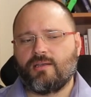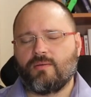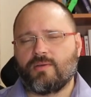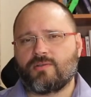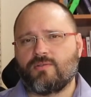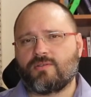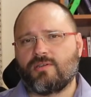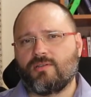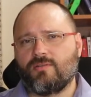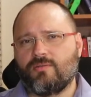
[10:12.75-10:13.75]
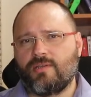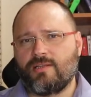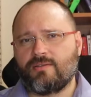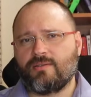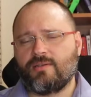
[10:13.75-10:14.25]
He was considering to do
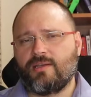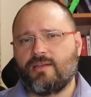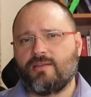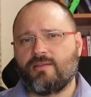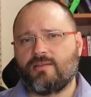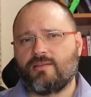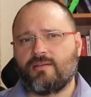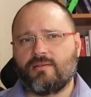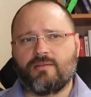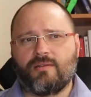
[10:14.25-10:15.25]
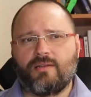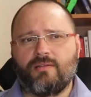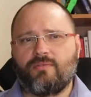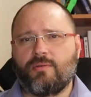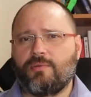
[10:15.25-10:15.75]
that, and
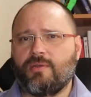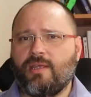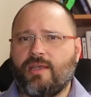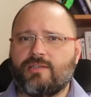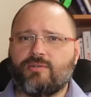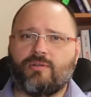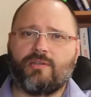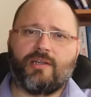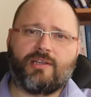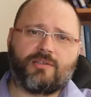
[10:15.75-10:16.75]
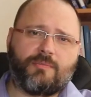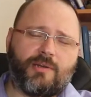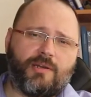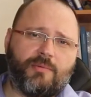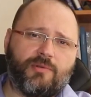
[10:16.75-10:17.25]
in February he has already asked the
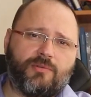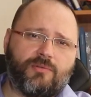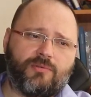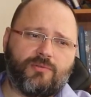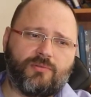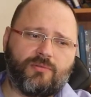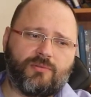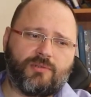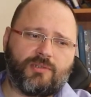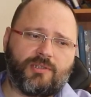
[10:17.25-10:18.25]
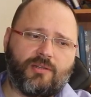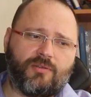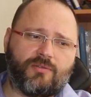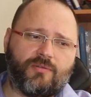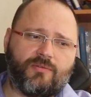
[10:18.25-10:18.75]
parliament to the
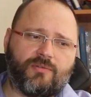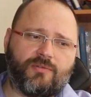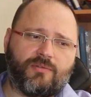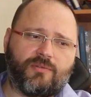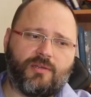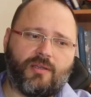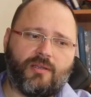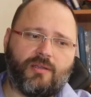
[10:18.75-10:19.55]
status of the